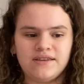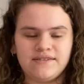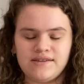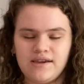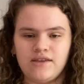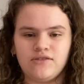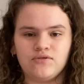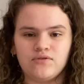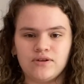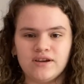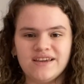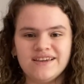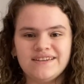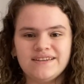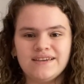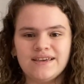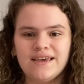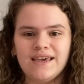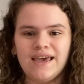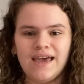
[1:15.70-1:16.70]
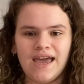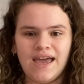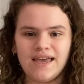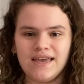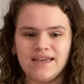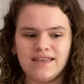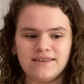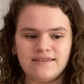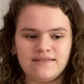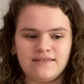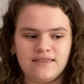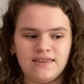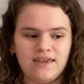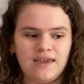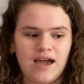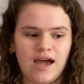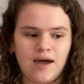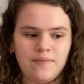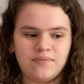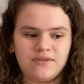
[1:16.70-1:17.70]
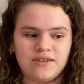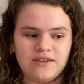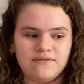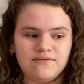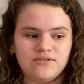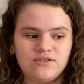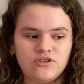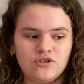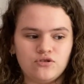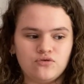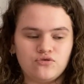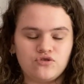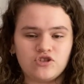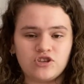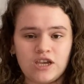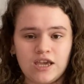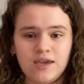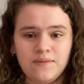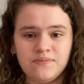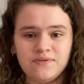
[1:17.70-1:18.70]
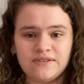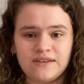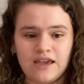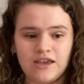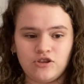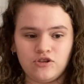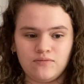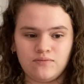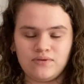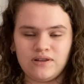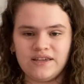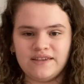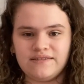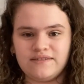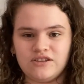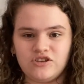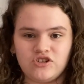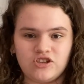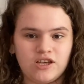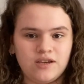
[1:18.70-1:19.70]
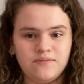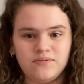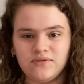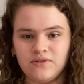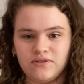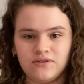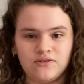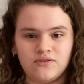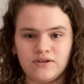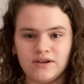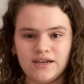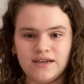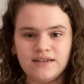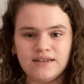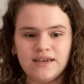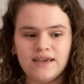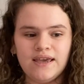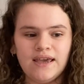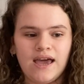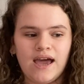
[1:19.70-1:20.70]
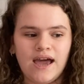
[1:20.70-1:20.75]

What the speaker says: 10 grid, and the app gives you shapes and you place the shapes on the grid,